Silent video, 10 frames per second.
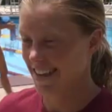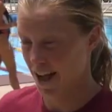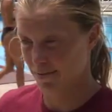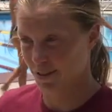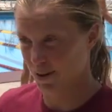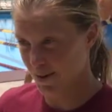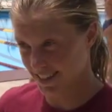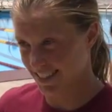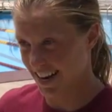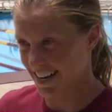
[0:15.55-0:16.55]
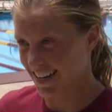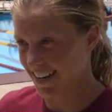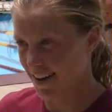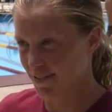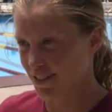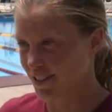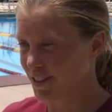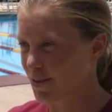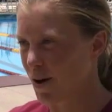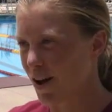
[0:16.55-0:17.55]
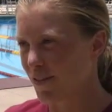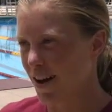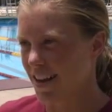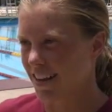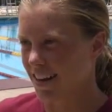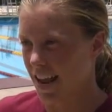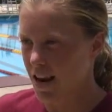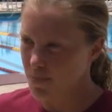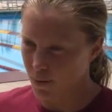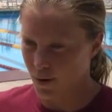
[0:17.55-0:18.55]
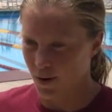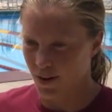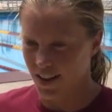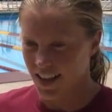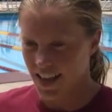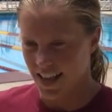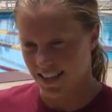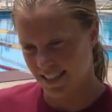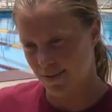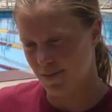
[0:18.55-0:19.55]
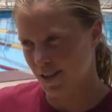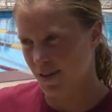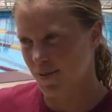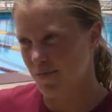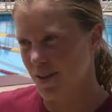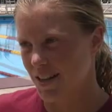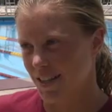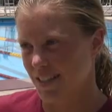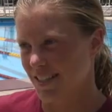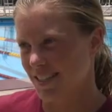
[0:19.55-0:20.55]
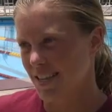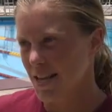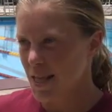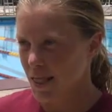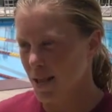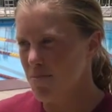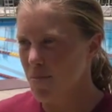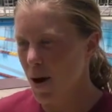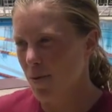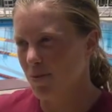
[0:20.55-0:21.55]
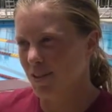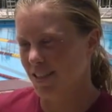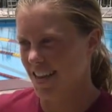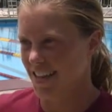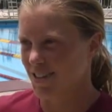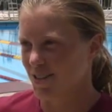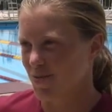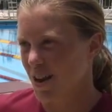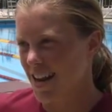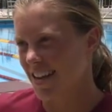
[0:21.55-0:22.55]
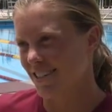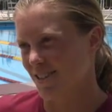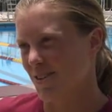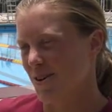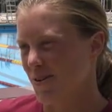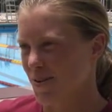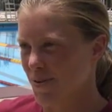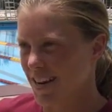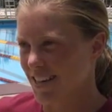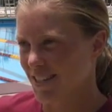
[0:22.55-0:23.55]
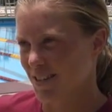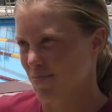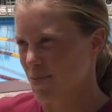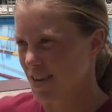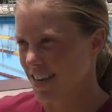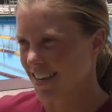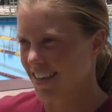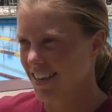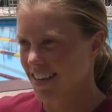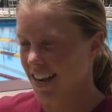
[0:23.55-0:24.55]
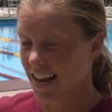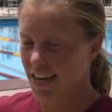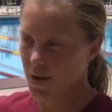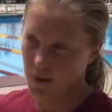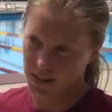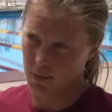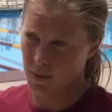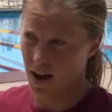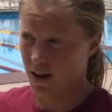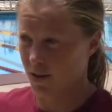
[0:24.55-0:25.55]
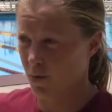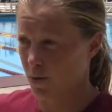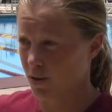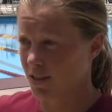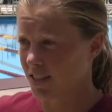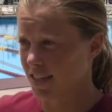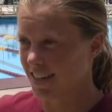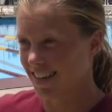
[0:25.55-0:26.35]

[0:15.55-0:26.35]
I'm so excited. Ever since qualifying in April, it seems like we've been in this limbo, per se, just waiting to go and waiting to compete. And I can't wait to be back on the world scene